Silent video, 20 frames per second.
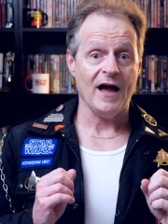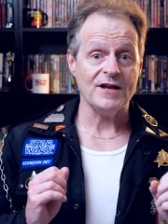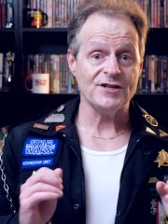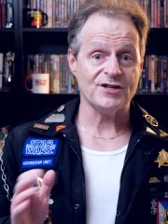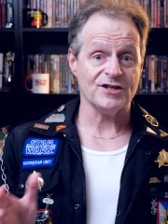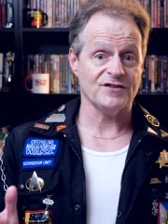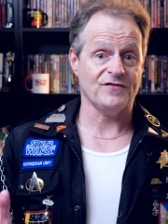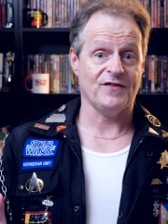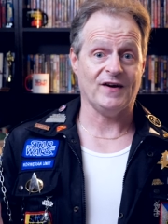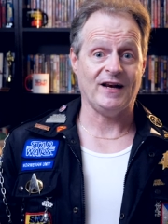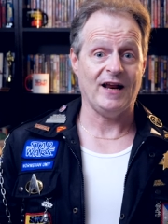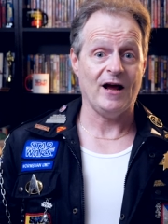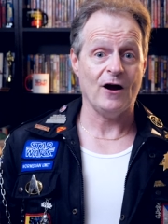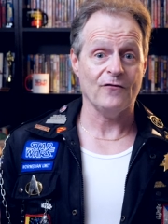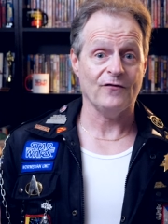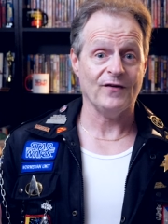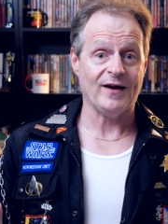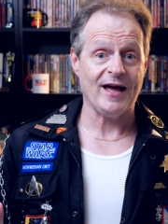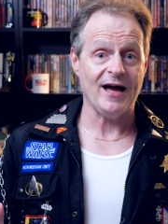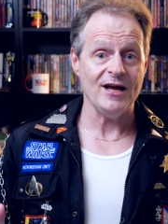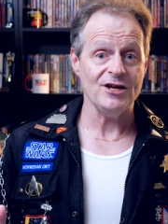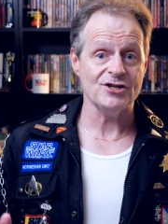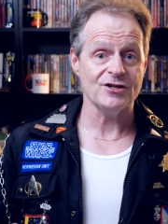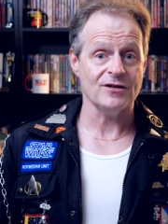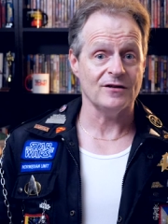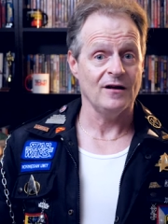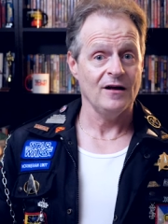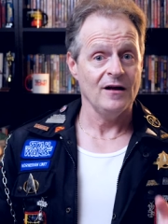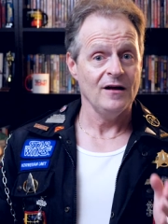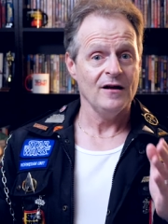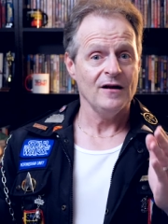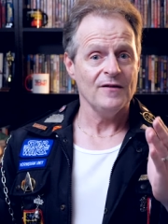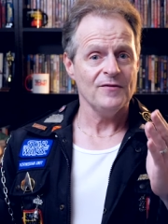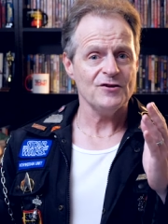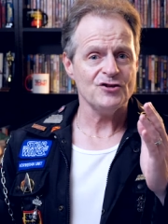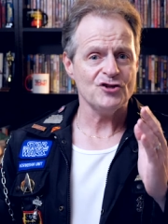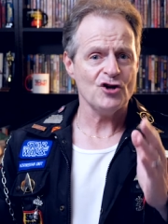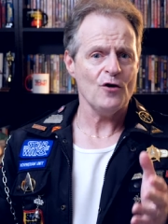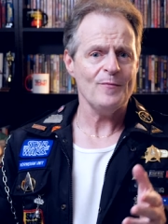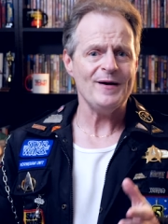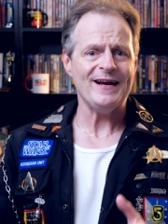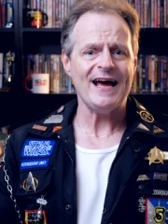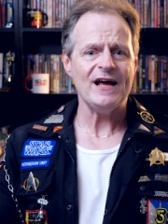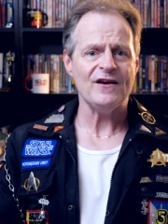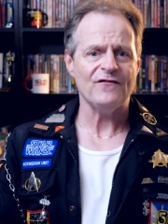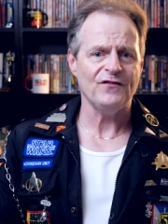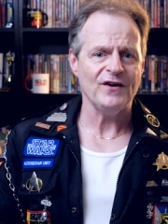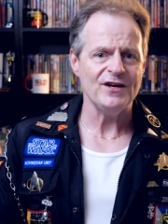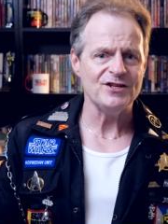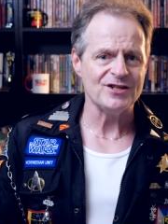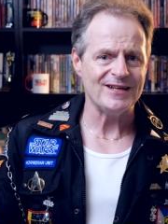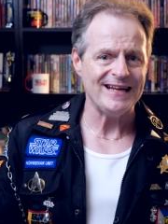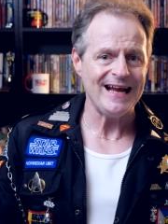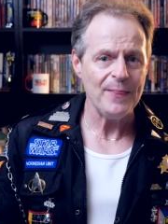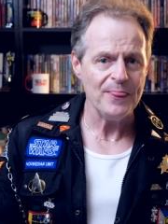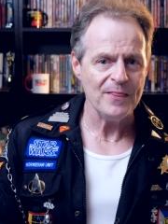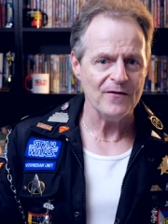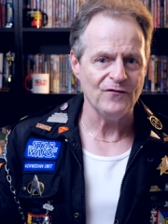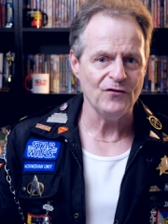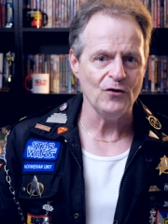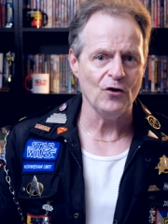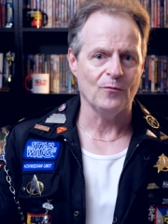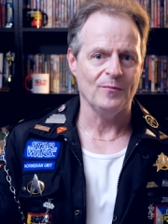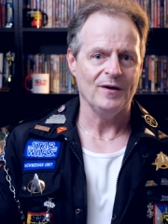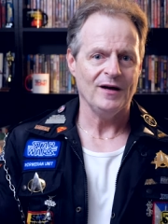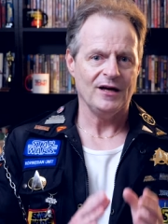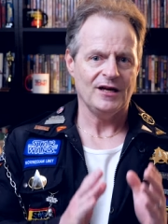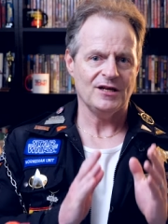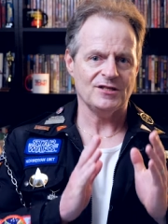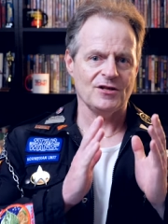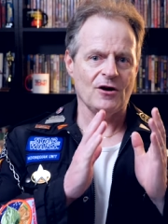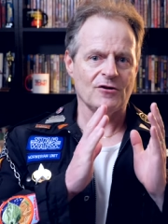And just for clarification, the Terminator featured in the film is